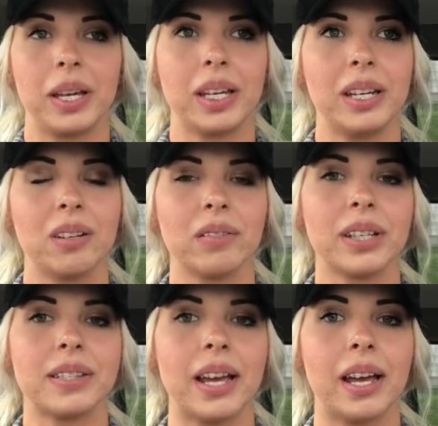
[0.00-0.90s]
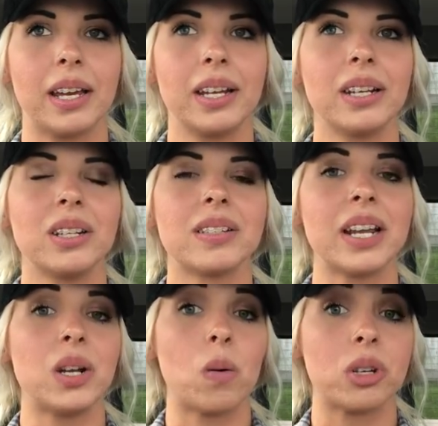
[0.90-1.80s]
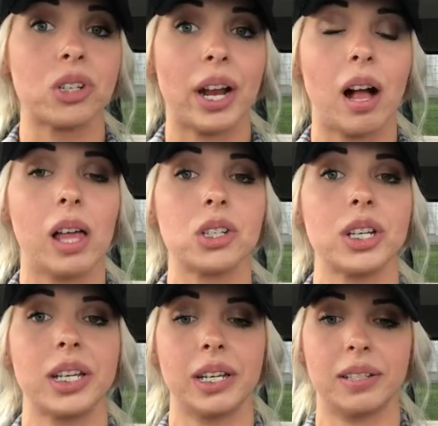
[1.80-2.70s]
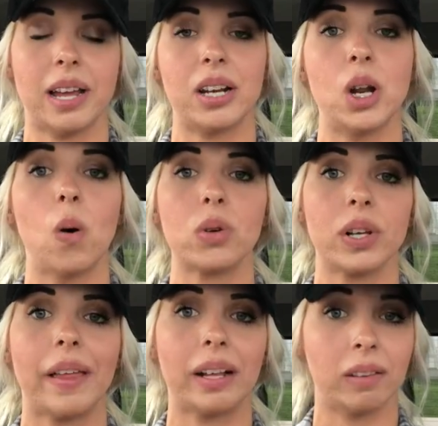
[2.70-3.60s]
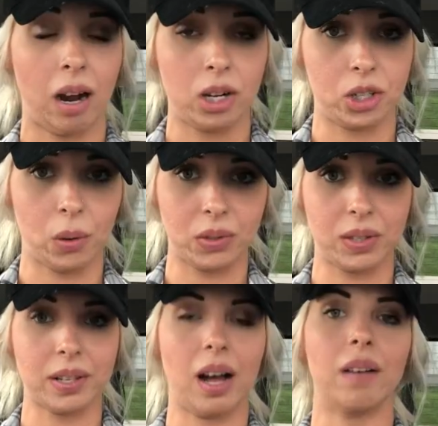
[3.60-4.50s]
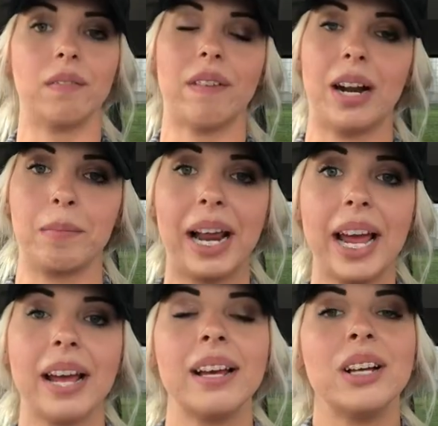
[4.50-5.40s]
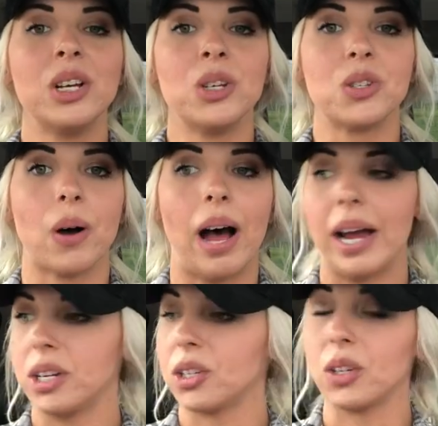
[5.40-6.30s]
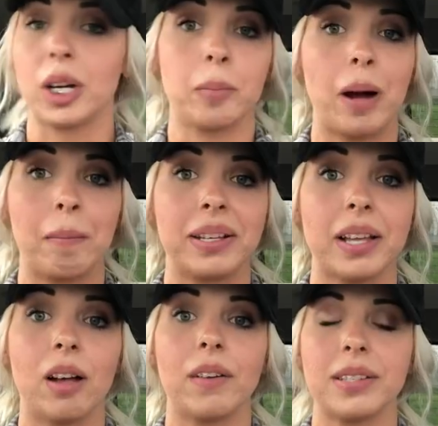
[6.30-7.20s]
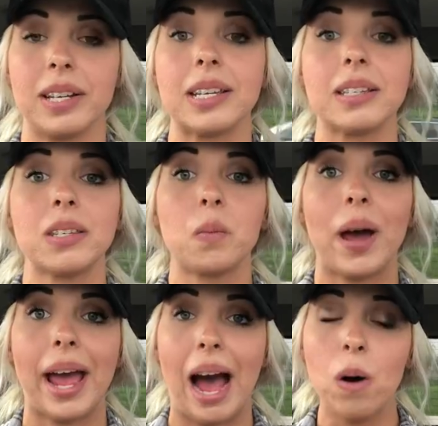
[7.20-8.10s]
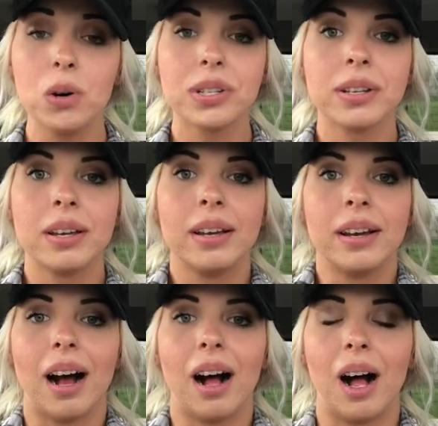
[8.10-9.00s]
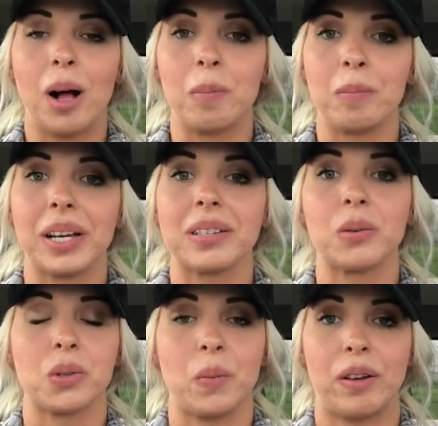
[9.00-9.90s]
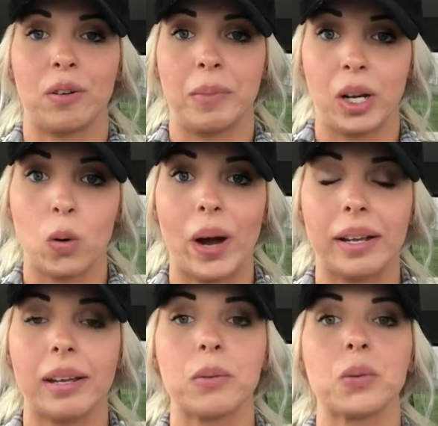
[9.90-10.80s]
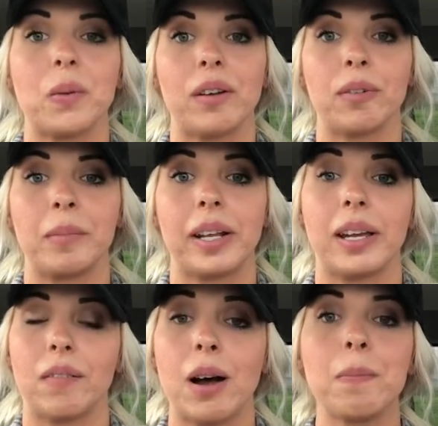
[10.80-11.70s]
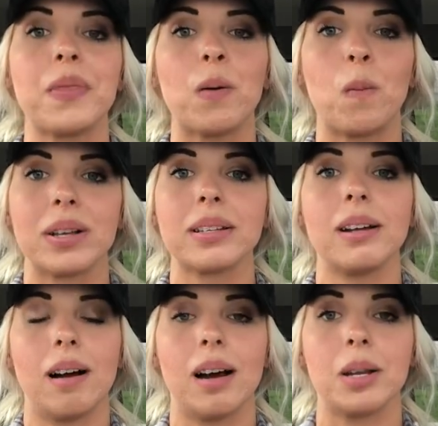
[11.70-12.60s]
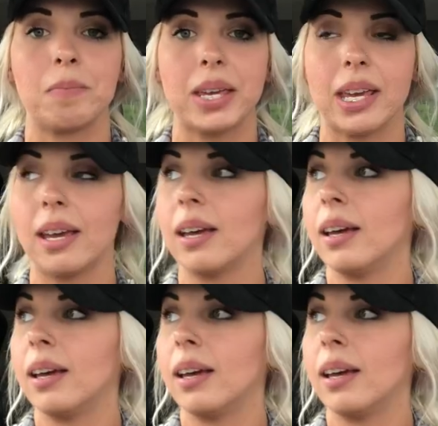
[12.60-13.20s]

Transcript: He didn't say no to Shakeology. He had said no to large doses of vitamin A. So I just took it upon myself as an easy way out. Because it was a way for me to quit. It was a way for me to give up that wasn't on me.